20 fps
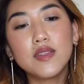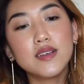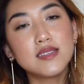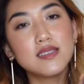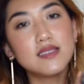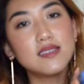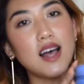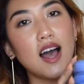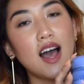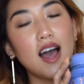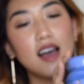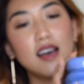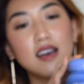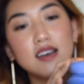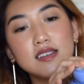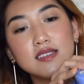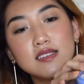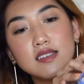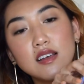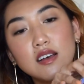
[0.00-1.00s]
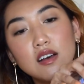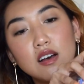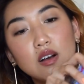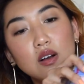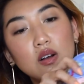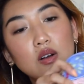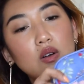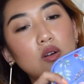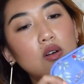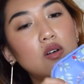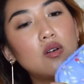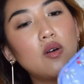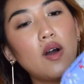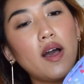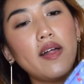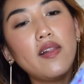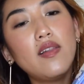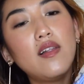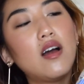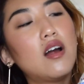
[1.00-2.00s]
this size,
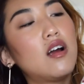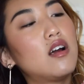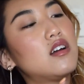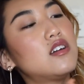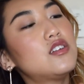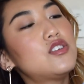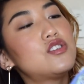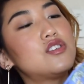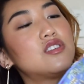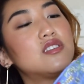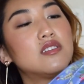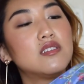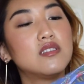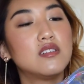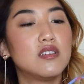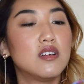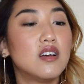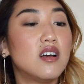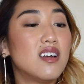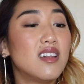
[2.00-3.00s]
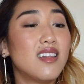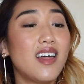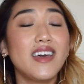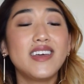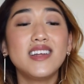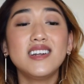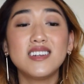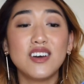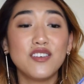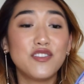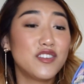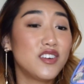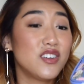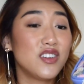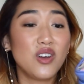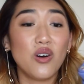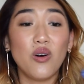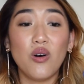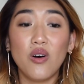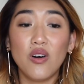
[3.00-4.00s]
quite large. That can
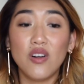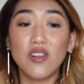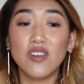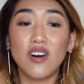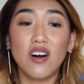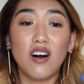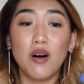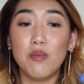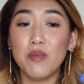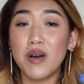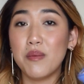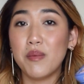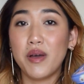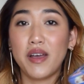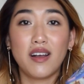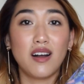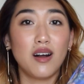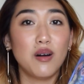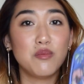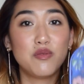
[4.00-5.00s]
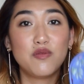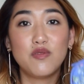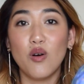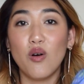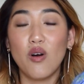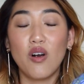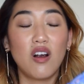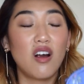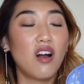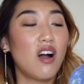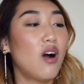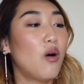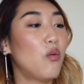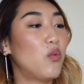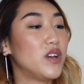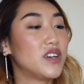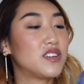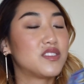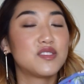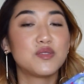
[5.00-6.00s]
definitely hold all my makeup for a
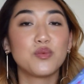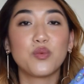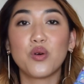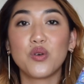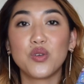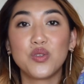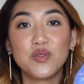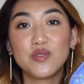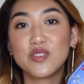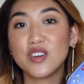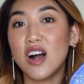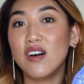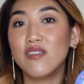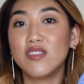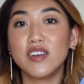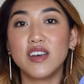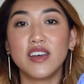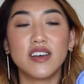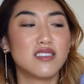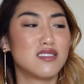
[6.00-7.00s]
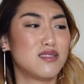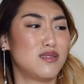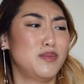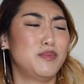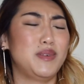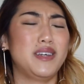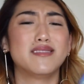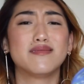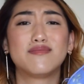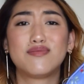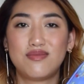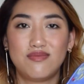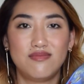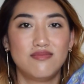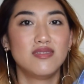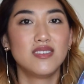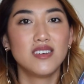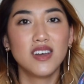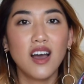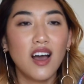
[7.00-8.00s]
week's worth of traveling. I mean,
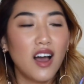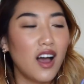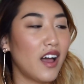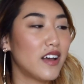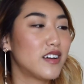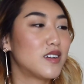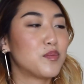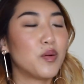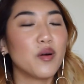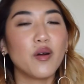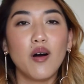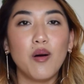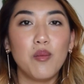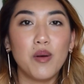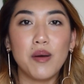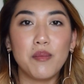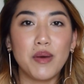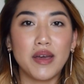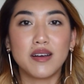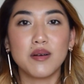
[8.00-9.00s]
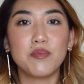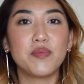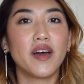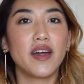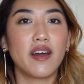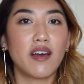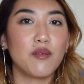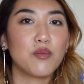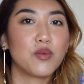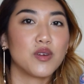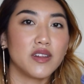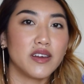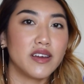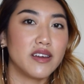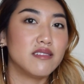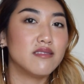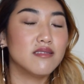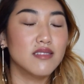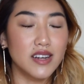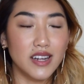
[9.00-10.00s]
I could put all my makeup that I
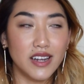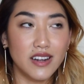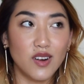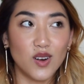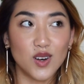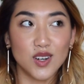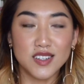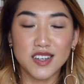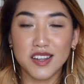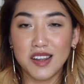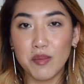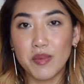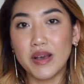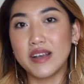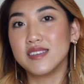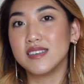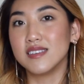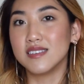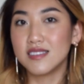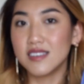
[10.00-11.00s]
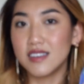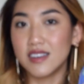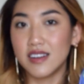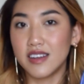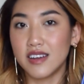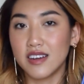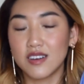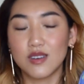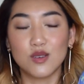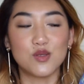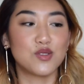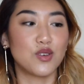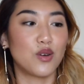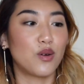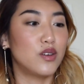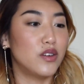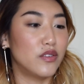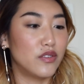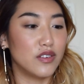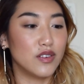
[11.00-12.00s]
really need on a daily basis in here,
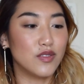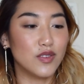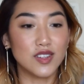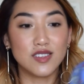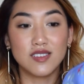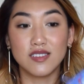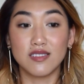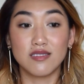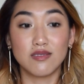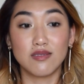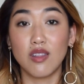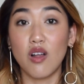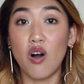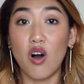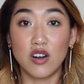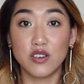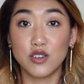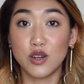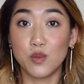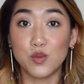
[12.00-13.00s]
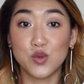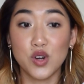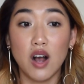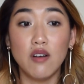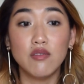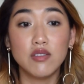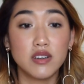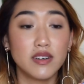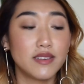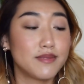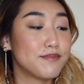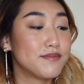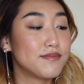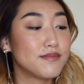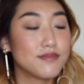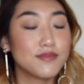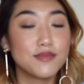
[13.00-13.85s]
so even if it's long-term traveling,